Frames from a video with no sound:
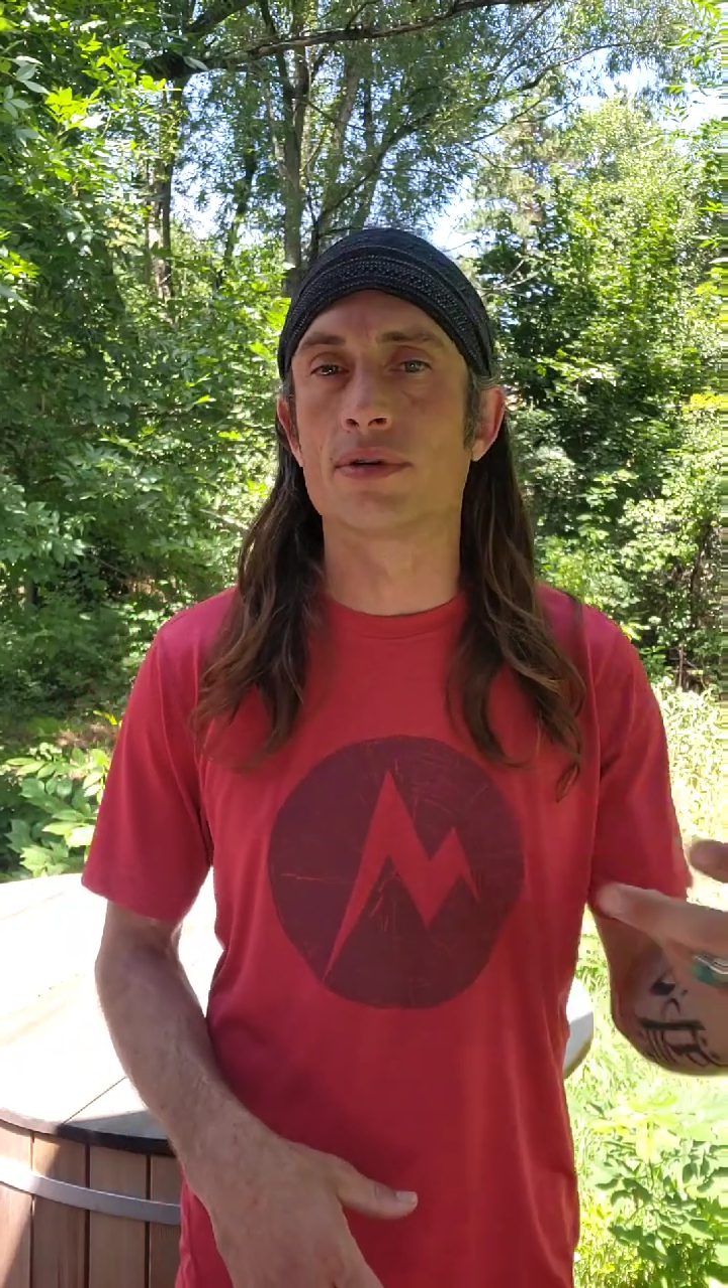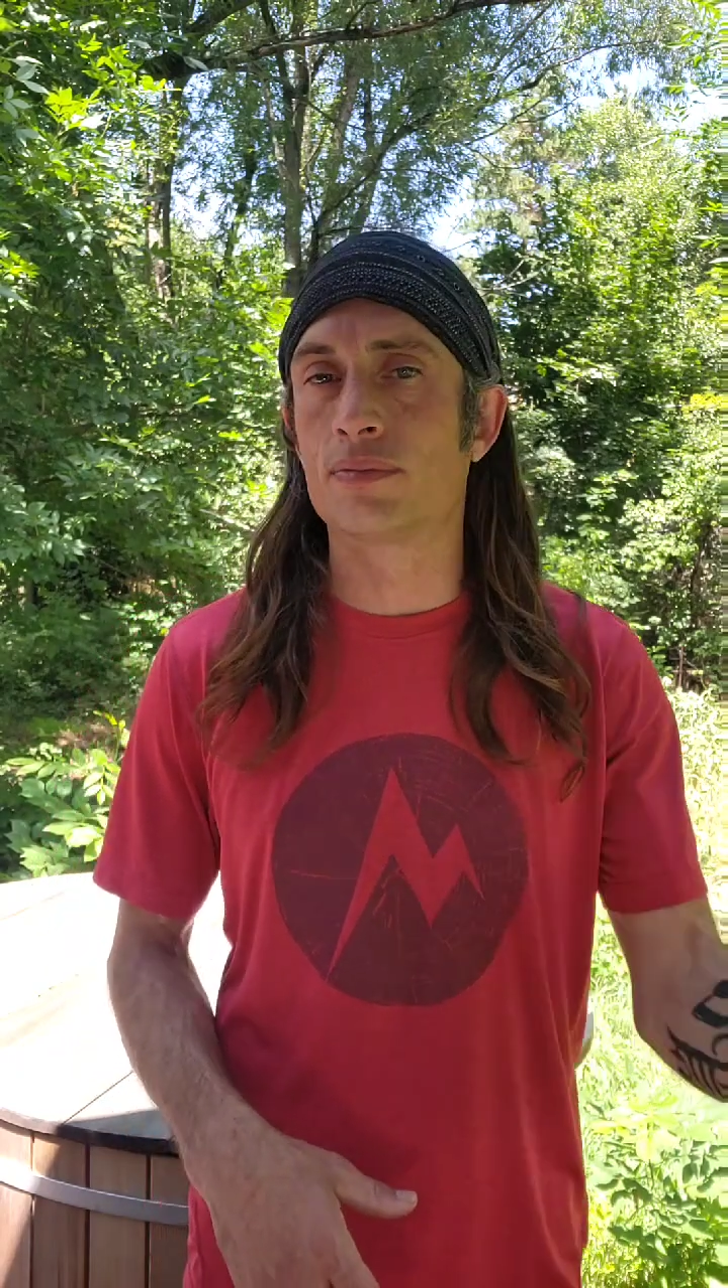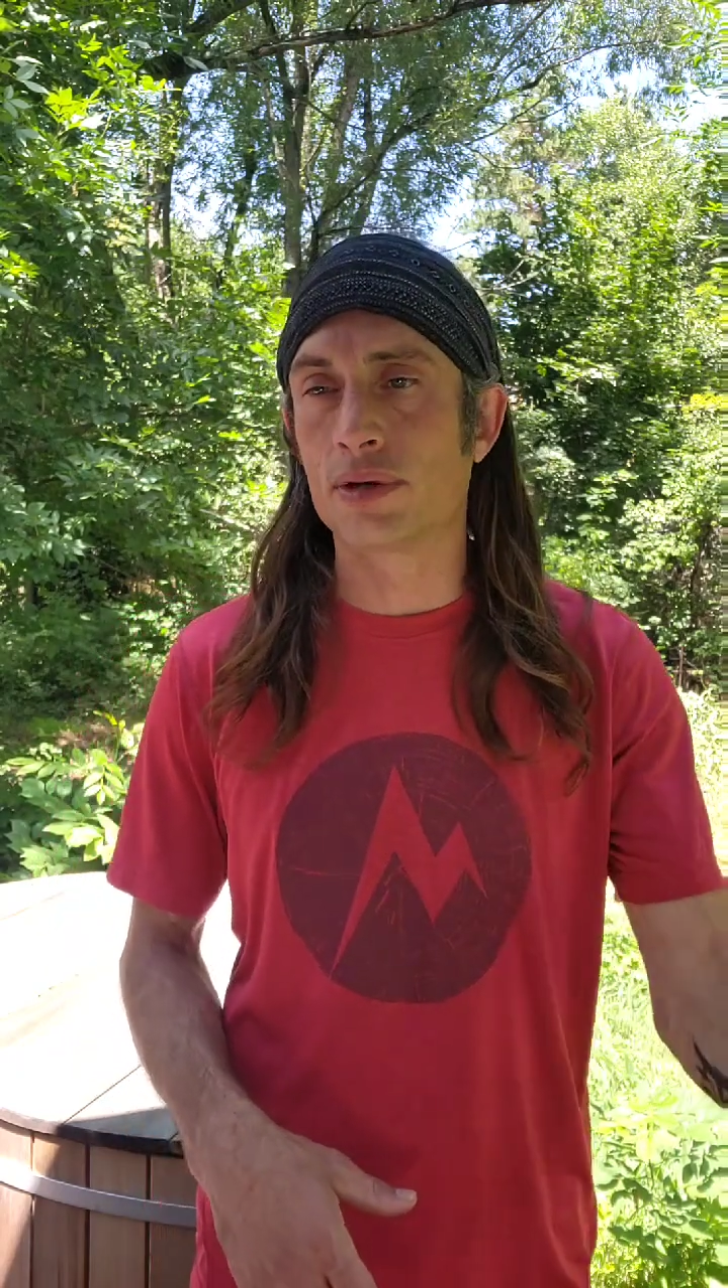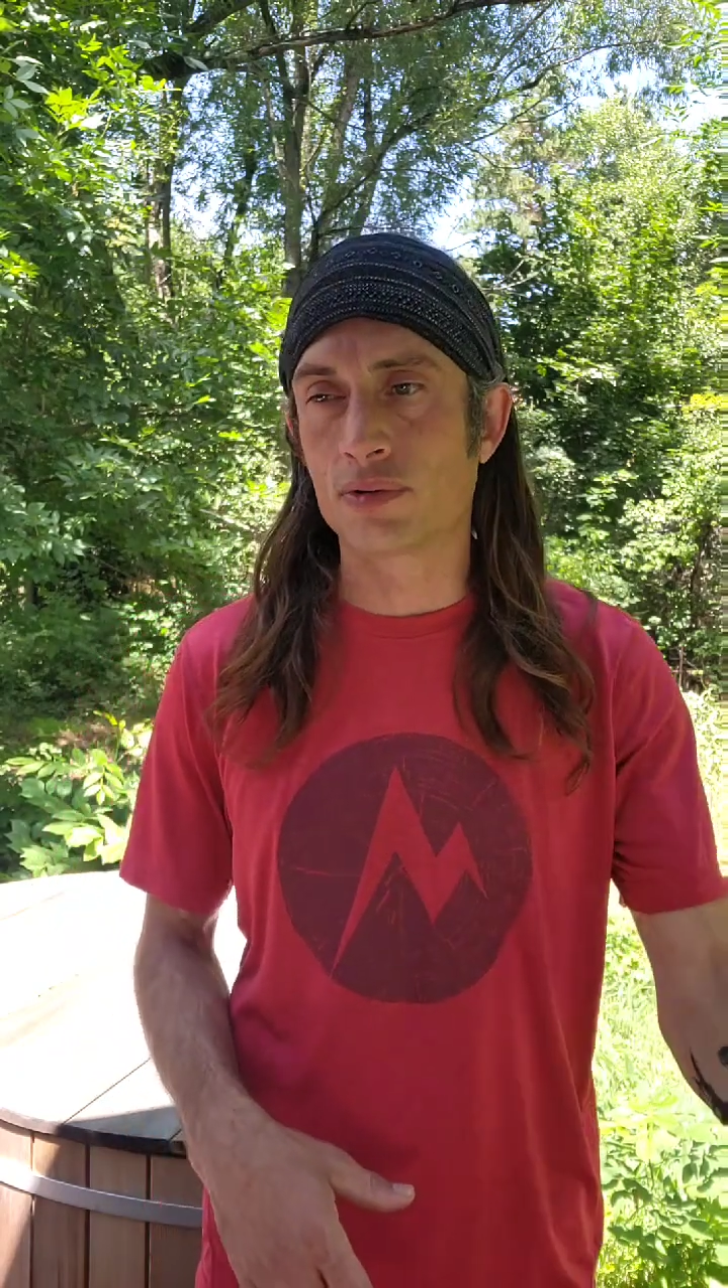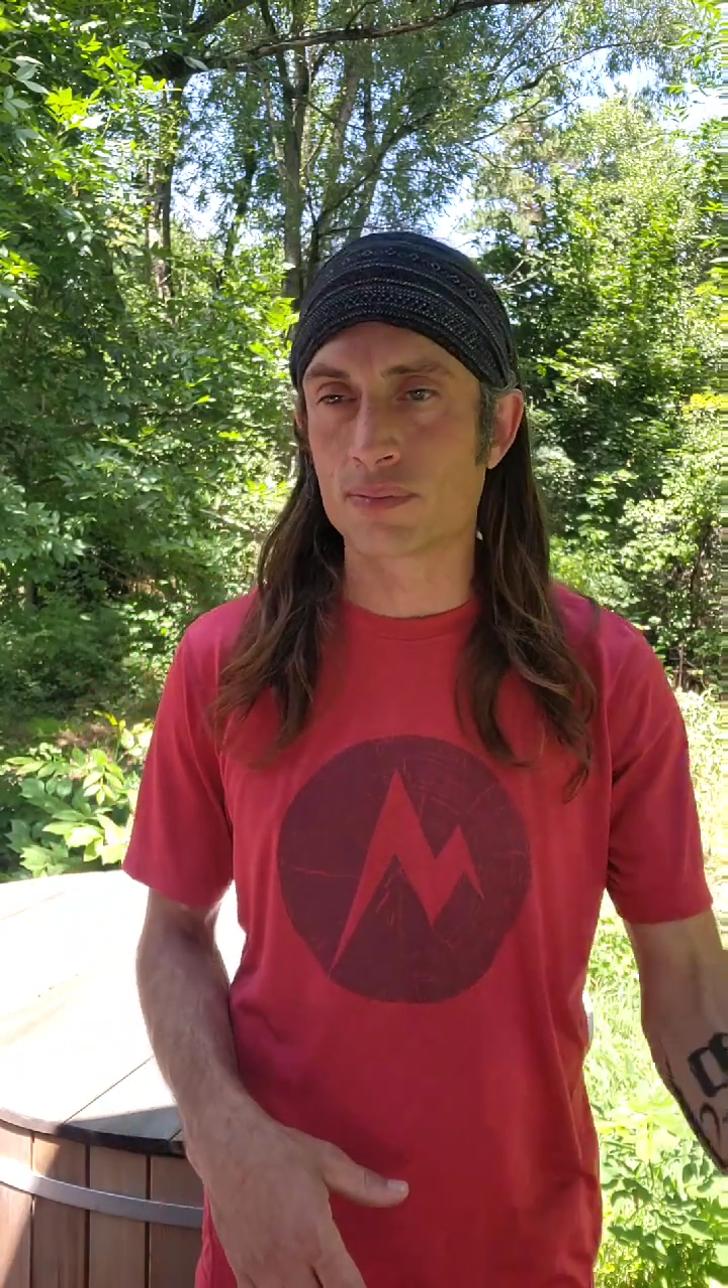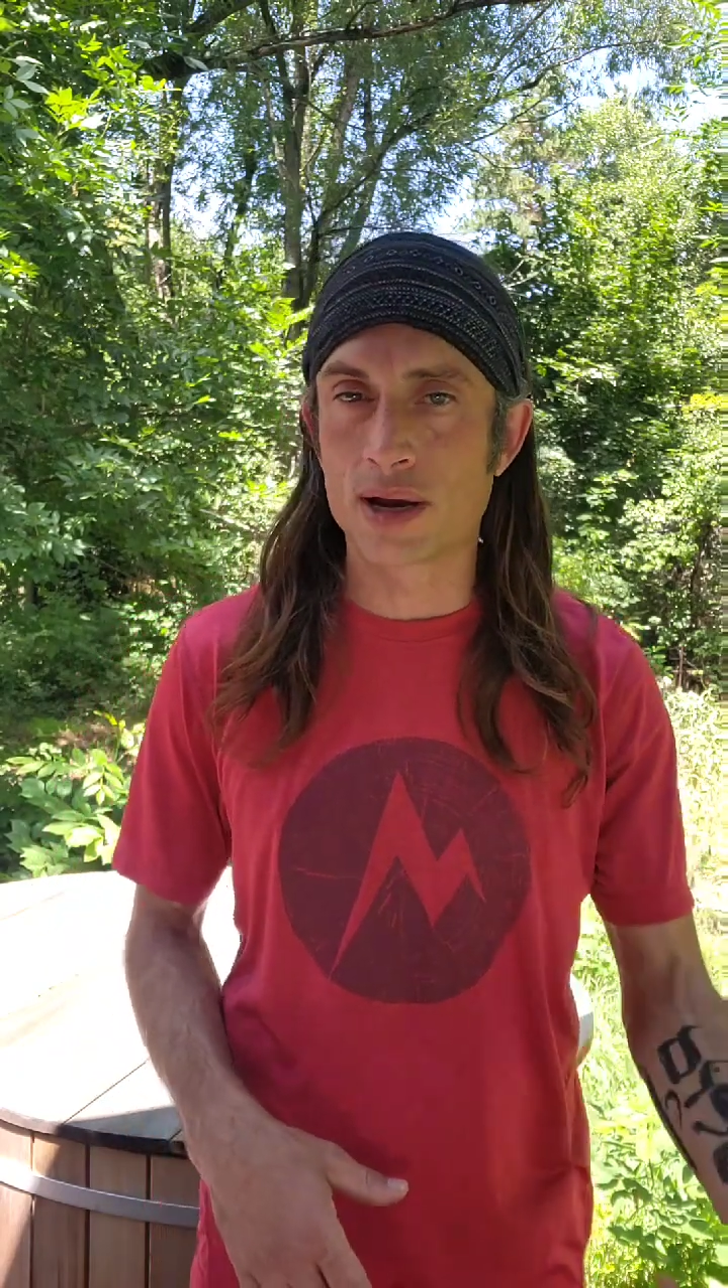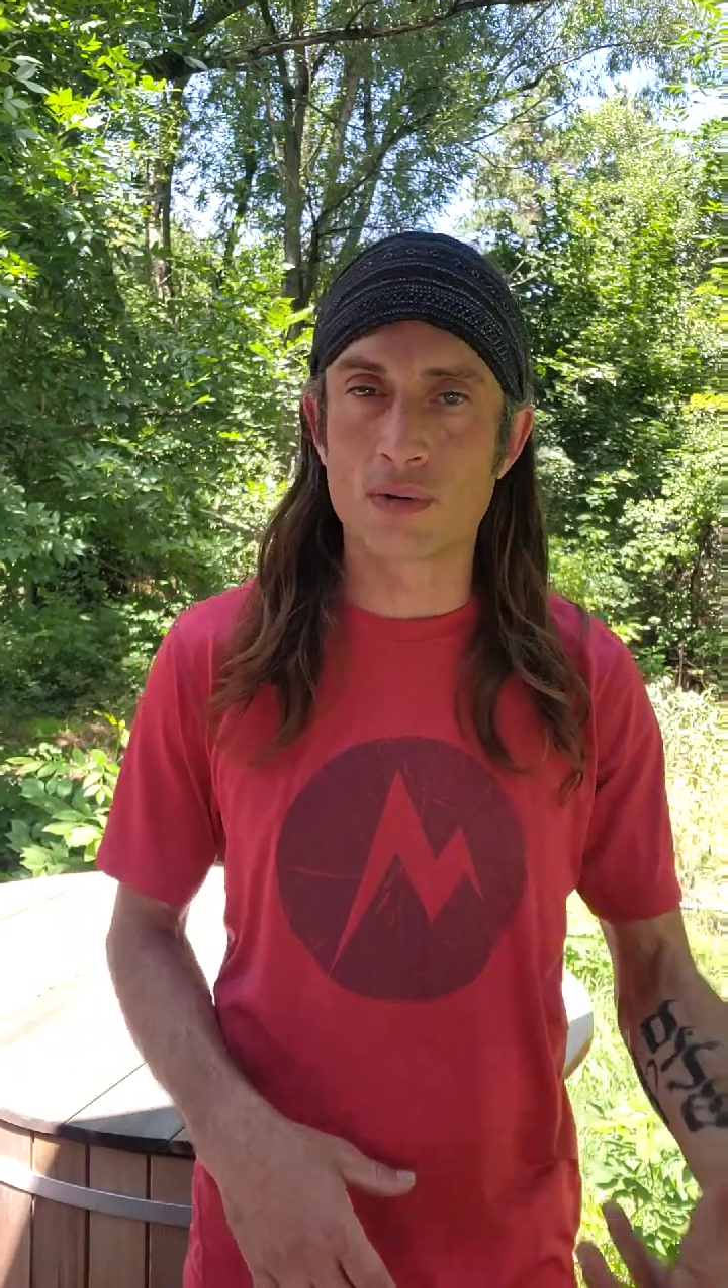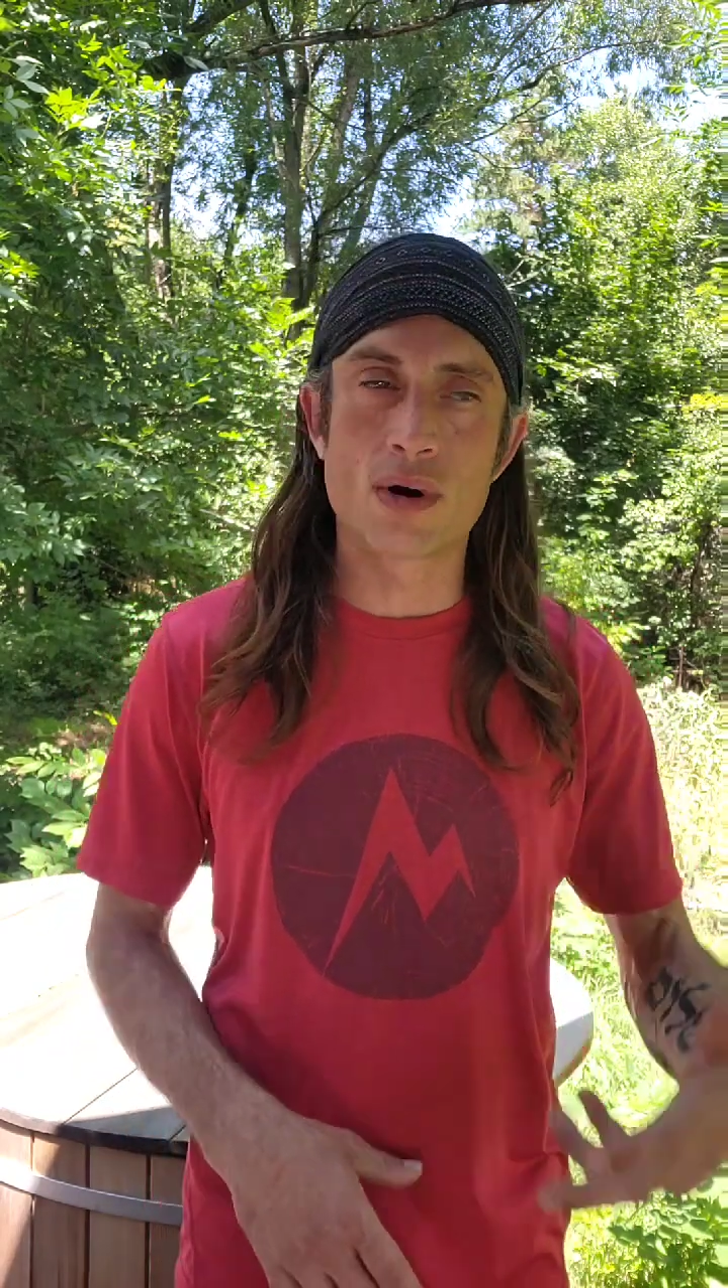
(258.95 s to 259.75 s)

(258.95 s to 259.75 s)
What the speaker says: to be with my